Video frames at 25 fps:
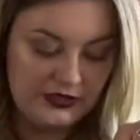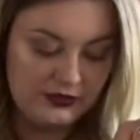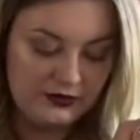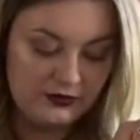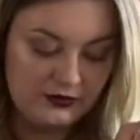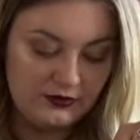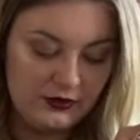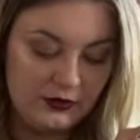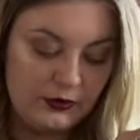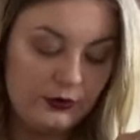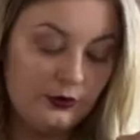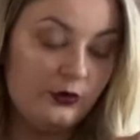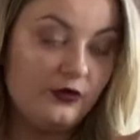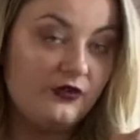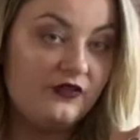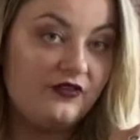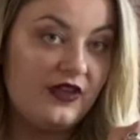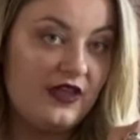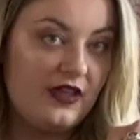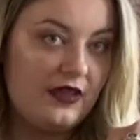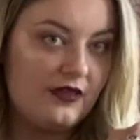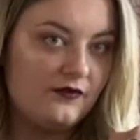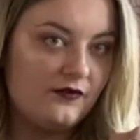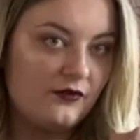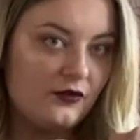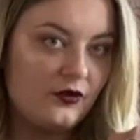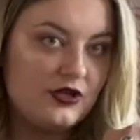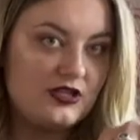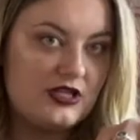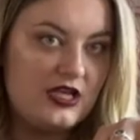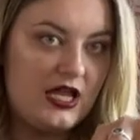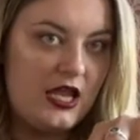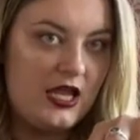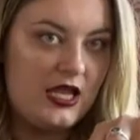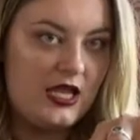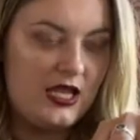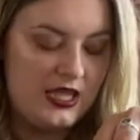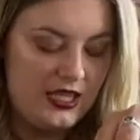cool feet for a
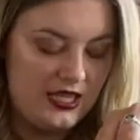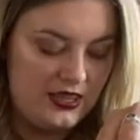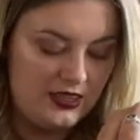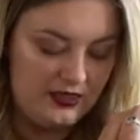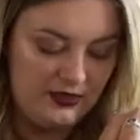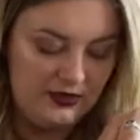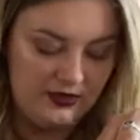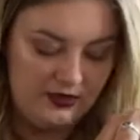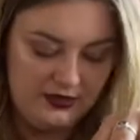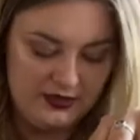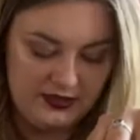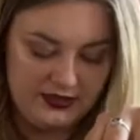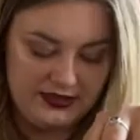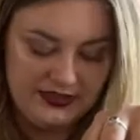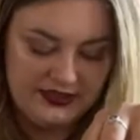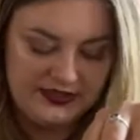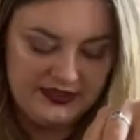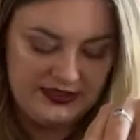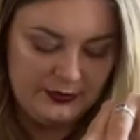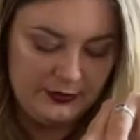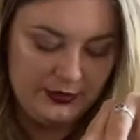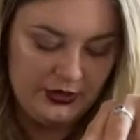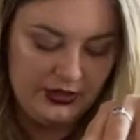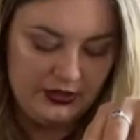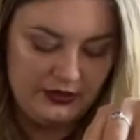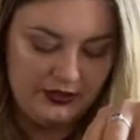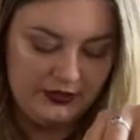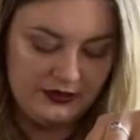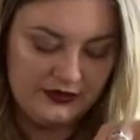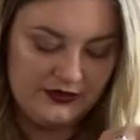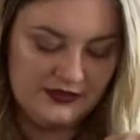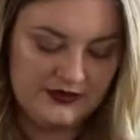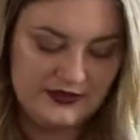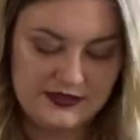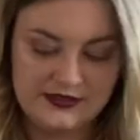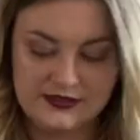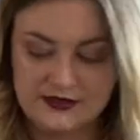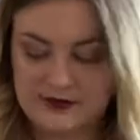day in the Disney parks,